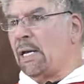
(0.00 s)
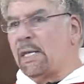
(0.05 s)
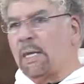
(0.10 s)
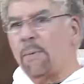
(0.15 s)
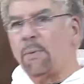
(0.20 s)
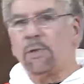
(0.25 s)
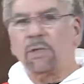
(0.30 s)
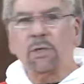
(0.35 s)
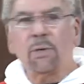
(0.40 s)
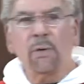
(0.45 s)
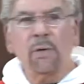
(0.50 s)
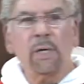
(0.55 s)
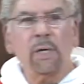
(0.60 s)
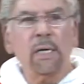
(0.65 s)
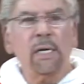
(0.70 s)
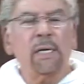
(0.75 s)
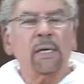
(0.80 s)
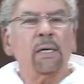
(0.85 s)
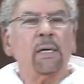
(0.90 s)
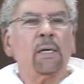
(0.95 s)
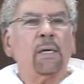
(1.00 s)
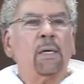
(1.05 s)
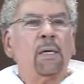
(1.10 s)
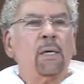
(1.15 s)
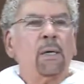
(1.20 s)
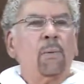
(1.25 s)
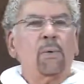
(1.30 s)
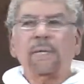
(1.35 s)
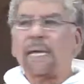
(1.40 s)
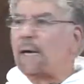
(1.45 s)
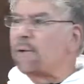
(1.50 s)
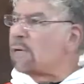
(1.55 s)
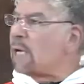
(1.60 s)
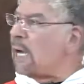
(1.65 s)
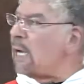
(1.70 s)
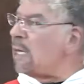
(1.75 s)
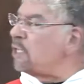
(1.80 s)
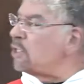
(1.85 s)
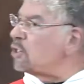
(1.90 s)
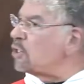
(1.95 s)
They were doing it without
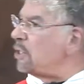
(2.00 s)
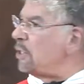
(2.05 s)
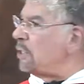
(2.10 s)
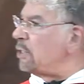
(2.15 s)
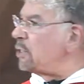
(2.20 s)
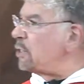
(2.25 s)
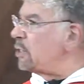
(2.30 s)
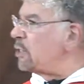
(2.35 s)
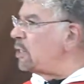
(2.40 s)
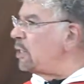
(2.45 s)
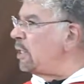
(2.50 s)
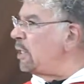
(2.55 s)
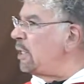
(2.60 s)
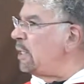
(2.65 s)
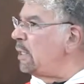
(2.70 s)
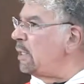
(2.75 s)
conscience.